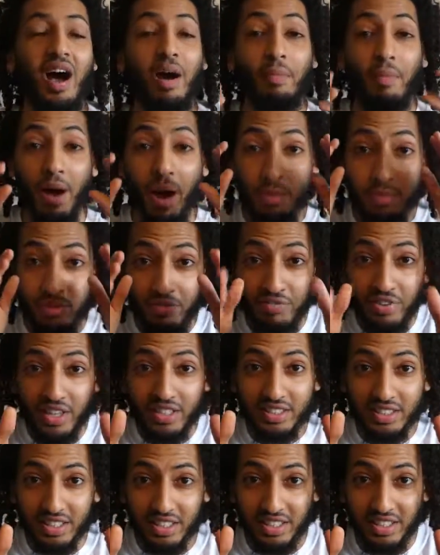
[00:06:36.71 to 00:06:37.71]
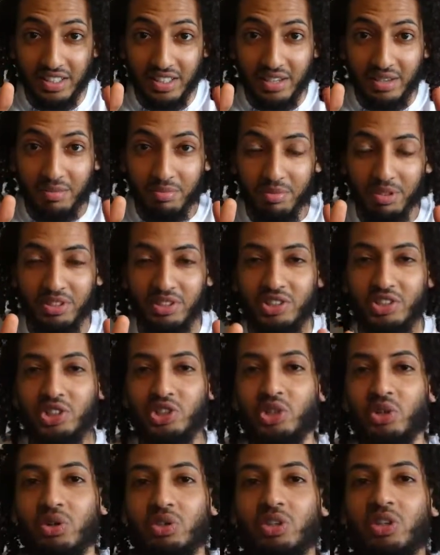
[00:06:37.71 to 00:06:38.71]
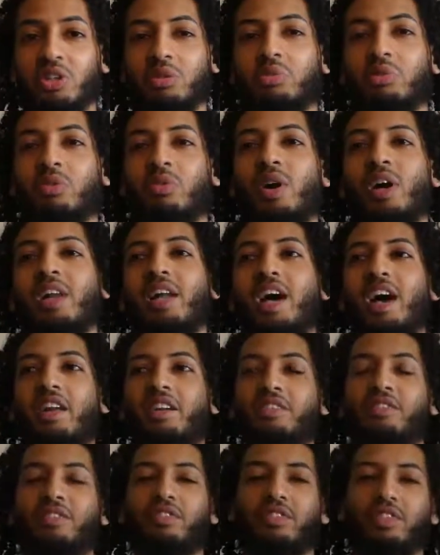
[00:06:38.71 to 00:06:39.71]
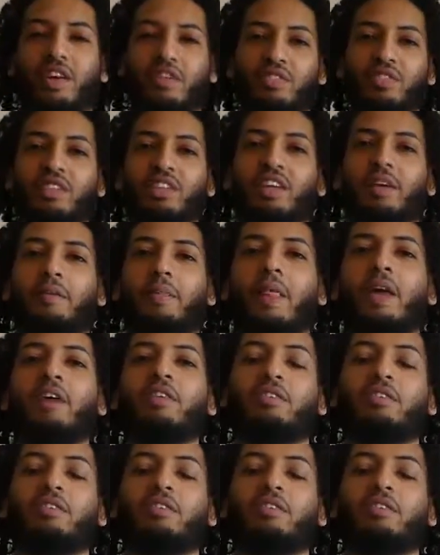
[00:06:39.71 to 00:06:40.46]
I'm invested, but the joke took me right out of everything.